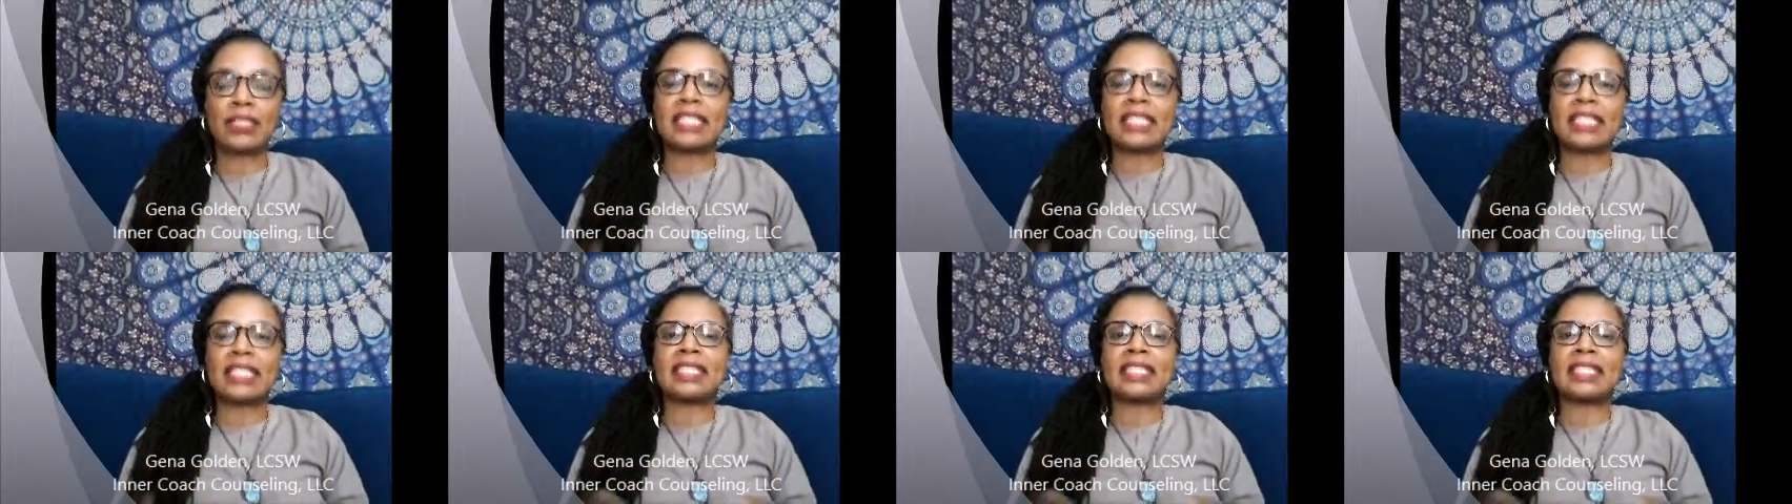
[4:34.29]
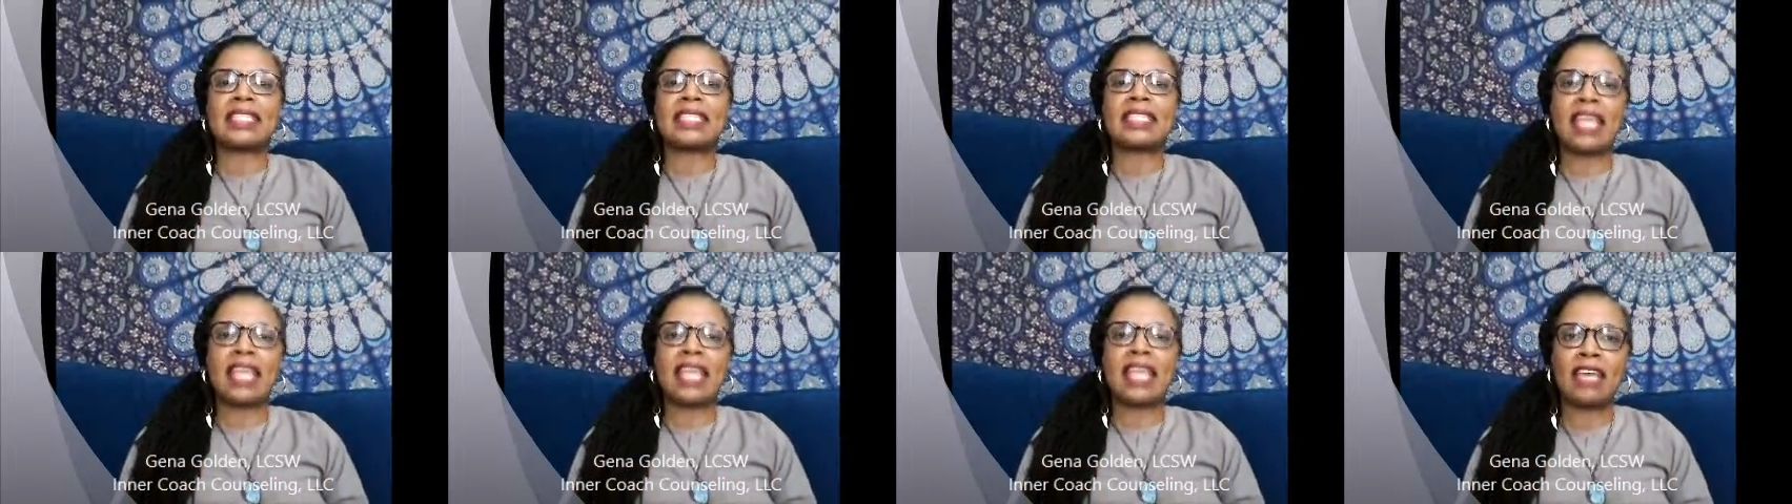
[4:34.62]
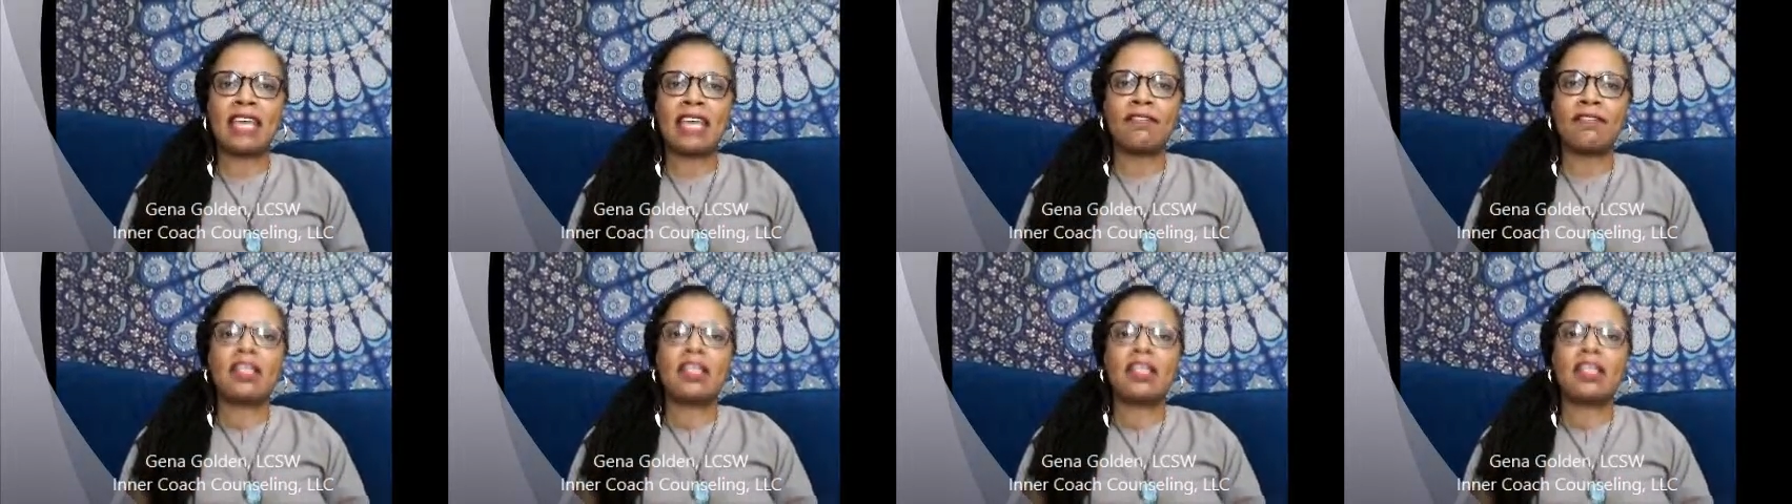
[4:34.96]
safe,
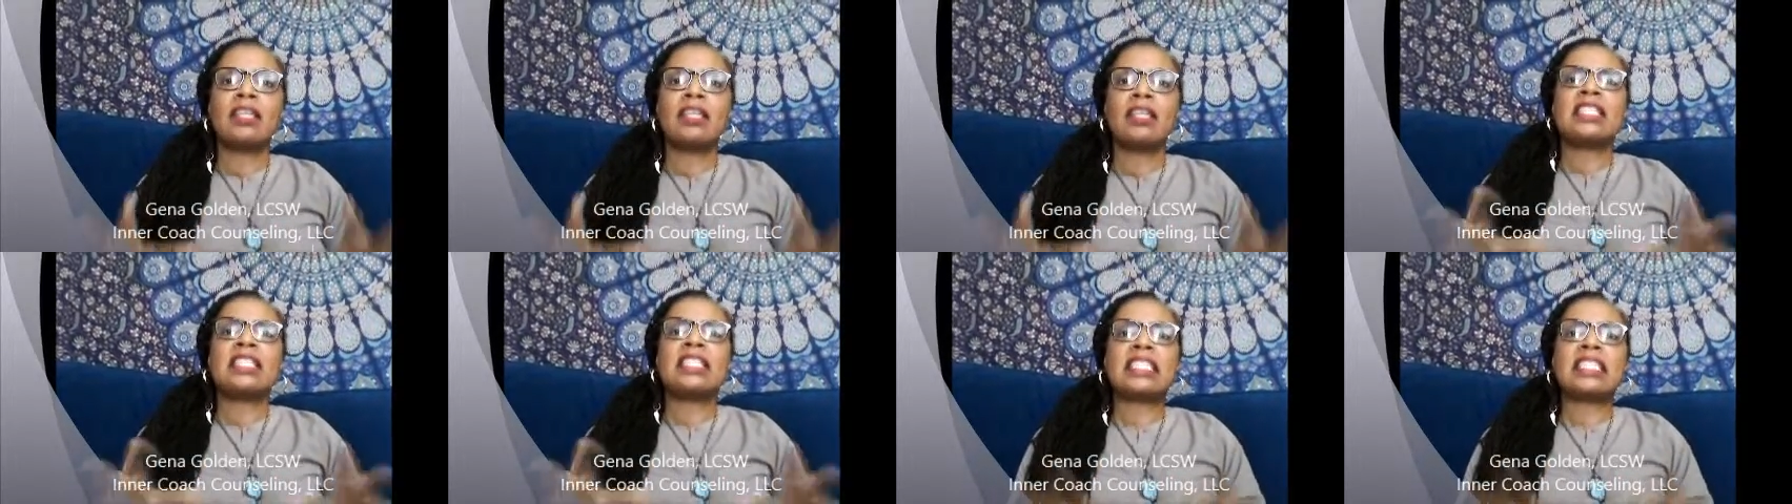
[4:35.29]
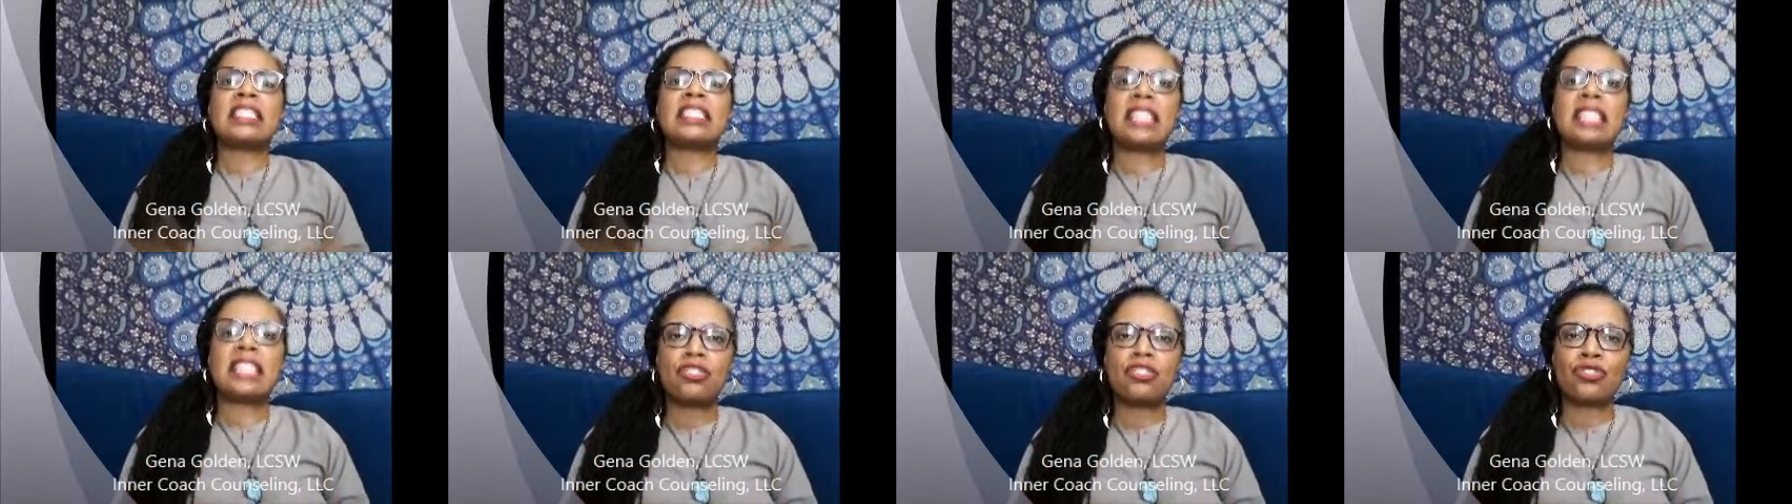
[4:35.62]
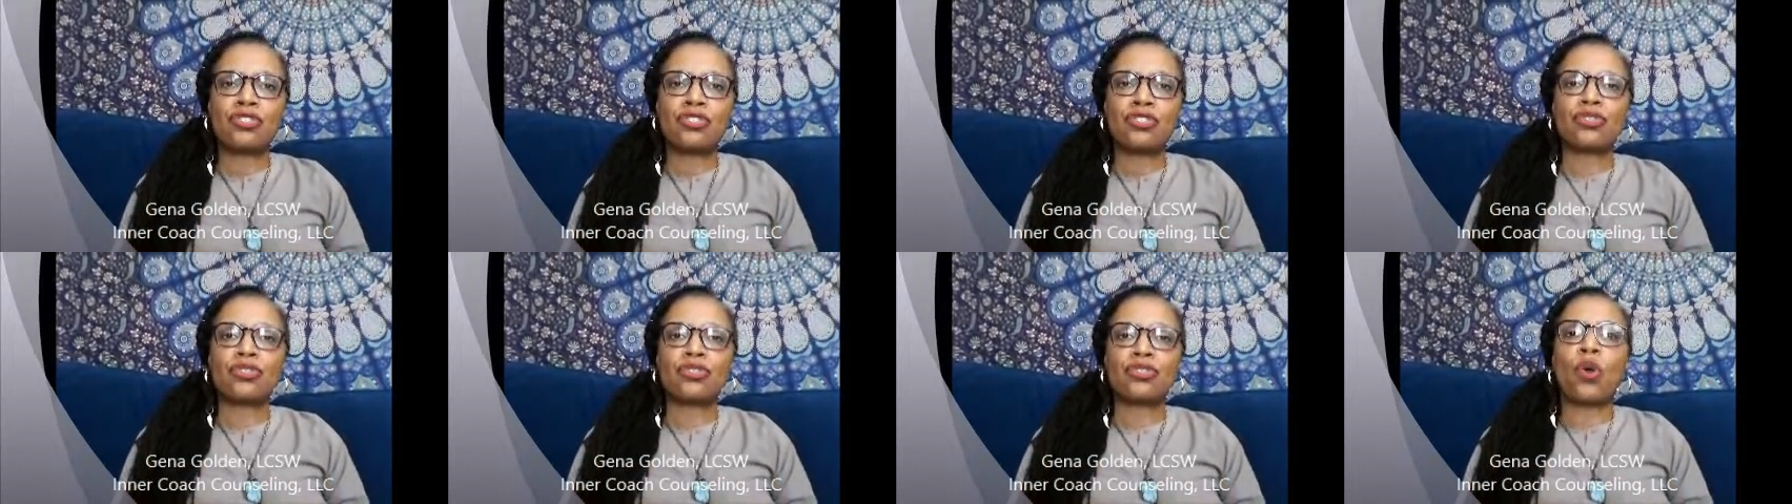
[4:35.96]

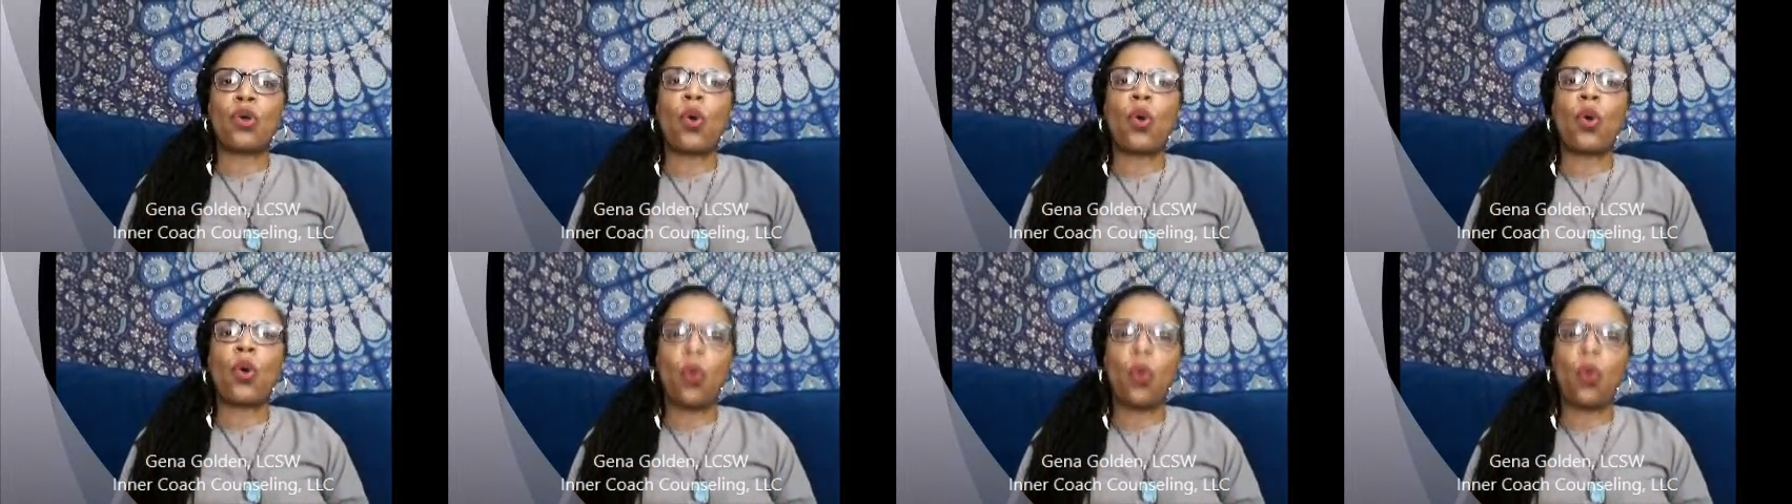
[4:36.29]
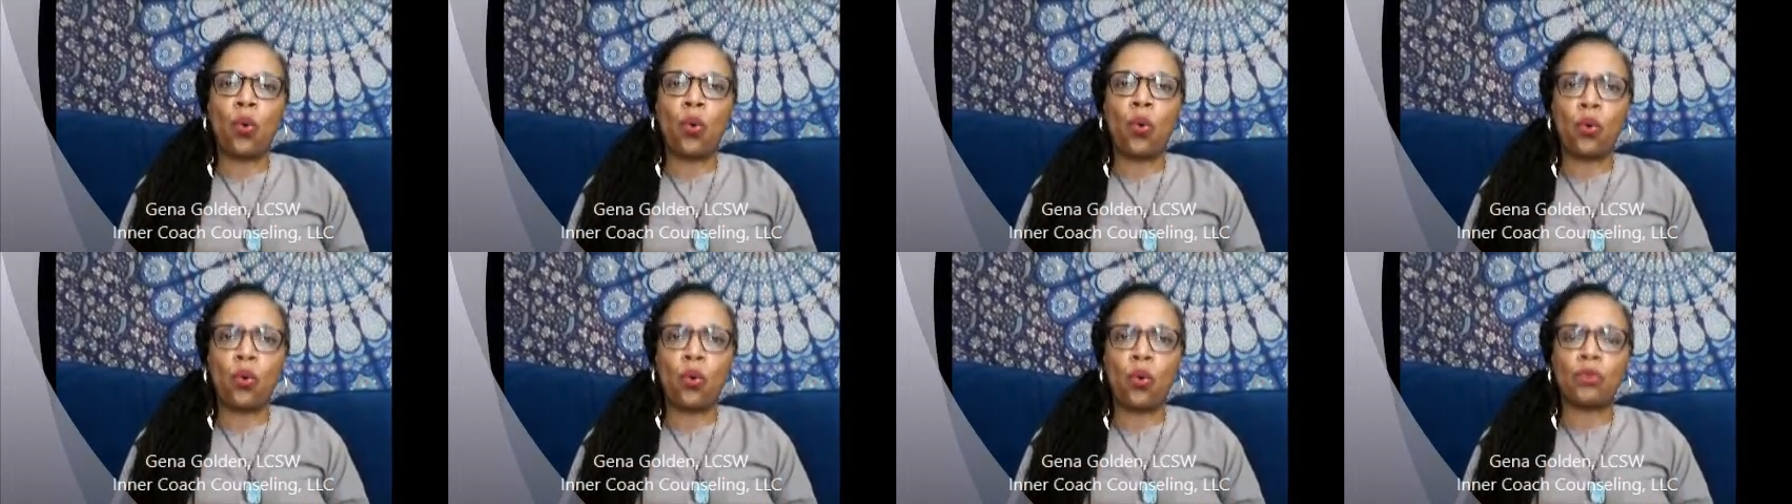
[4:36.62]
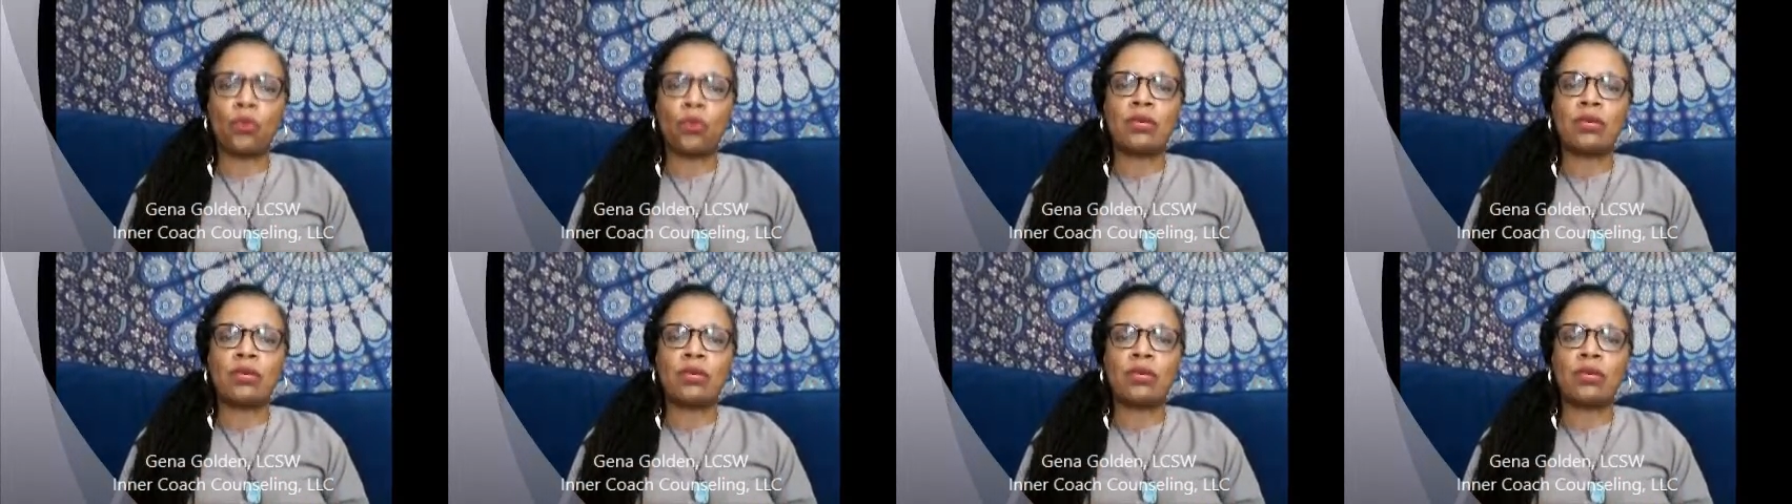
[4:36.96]
centered, whole,